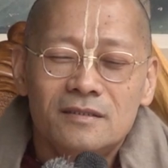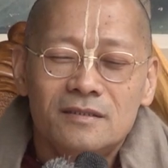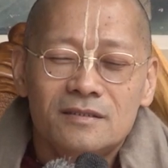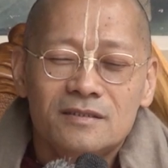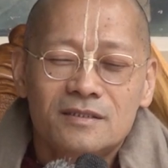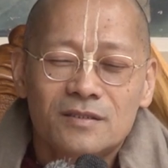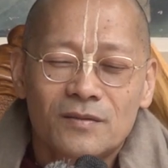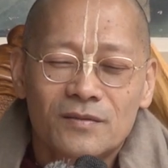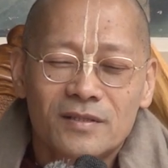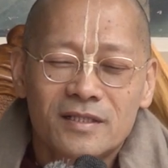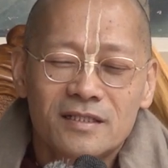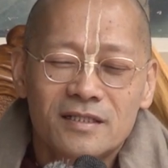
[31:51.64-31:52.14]

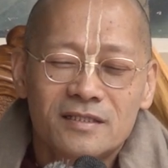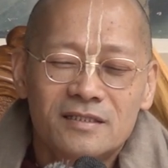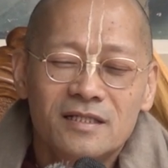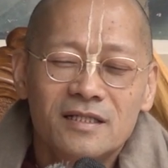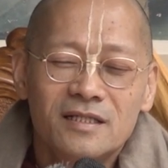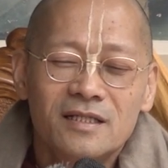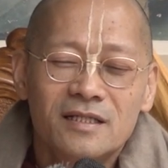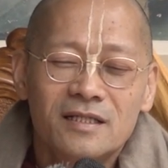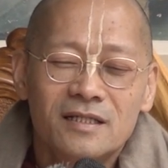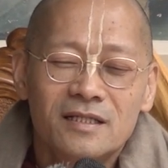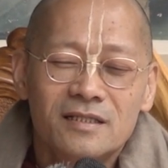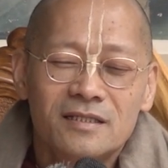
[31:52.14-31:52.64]
So what he
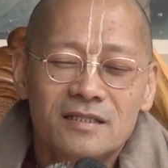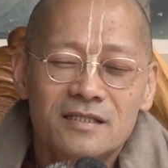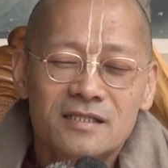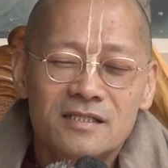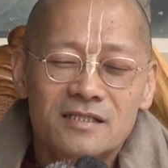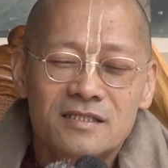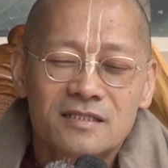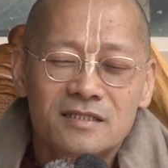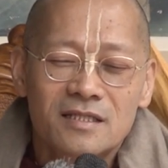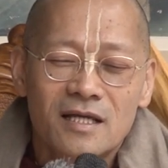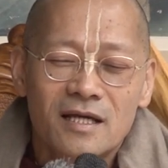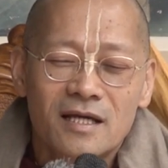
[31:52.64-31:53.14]
did
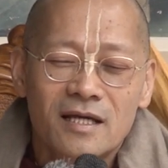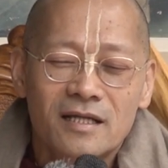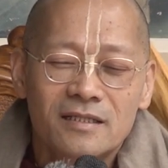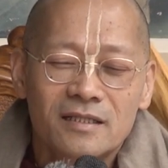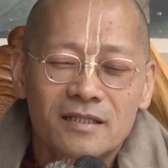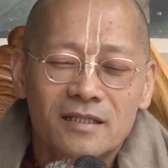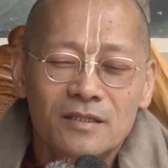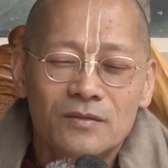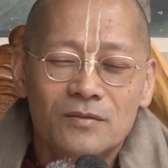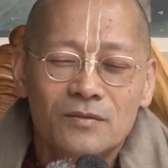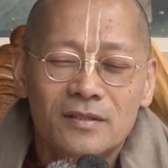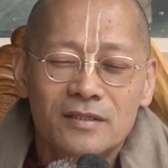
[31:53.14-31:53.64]
is
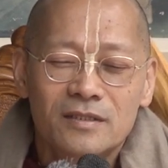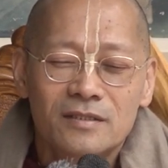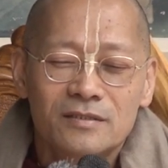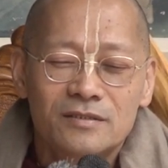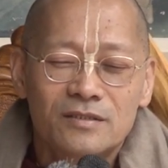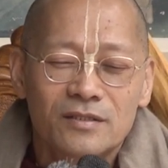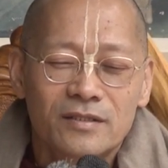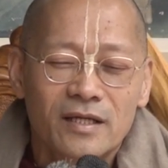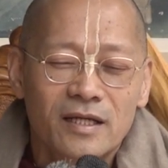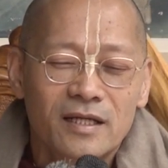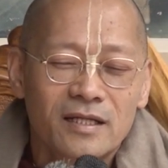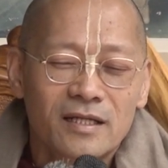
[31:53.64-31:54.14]
that he wanted
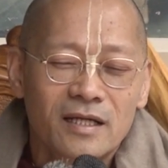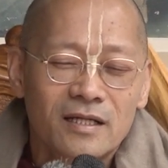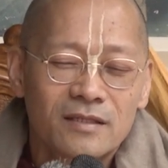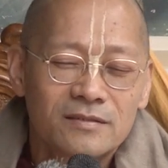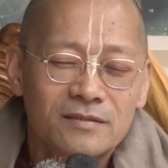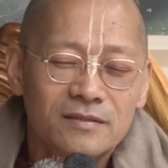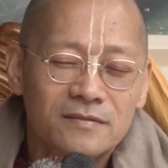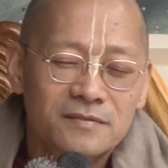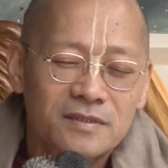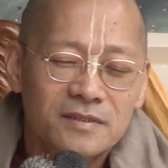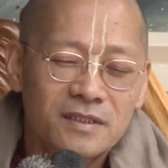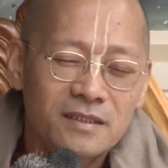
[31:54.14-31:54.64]
to get
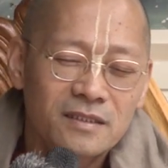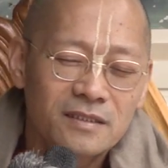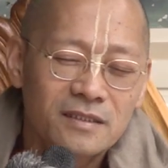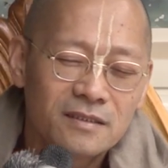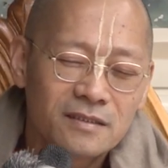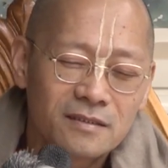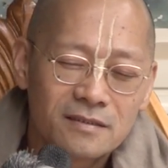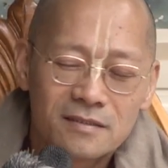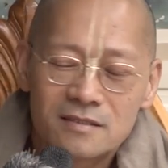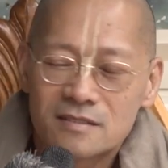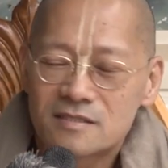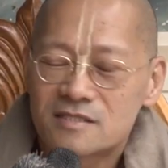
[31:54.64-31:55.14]
out of
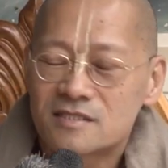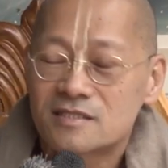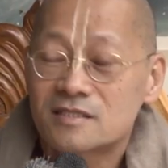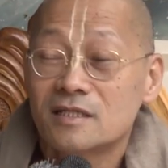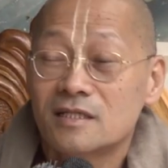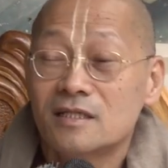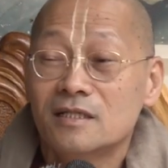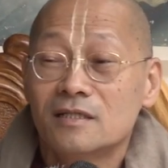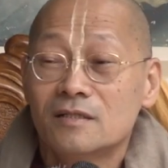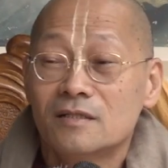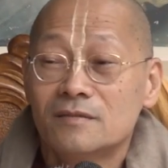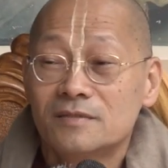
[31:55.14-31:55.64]
the
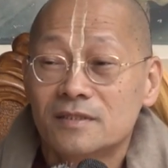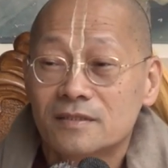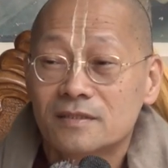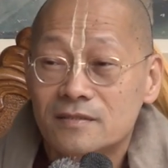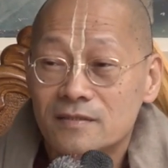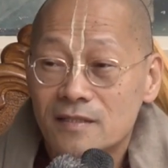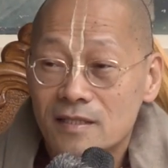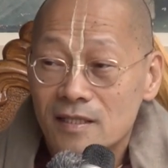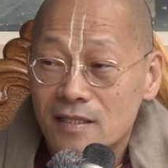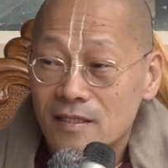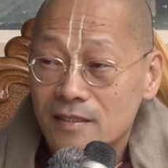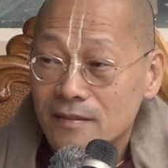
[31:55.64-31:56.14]
scene of the
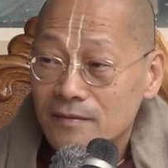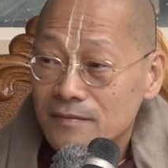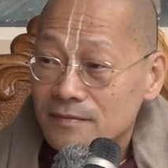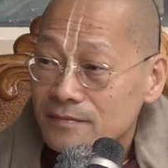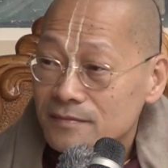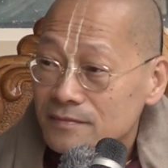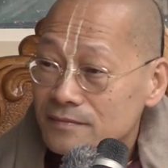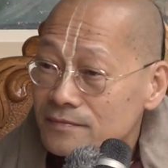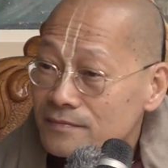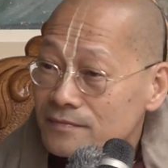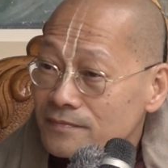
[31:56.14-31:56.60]
crime.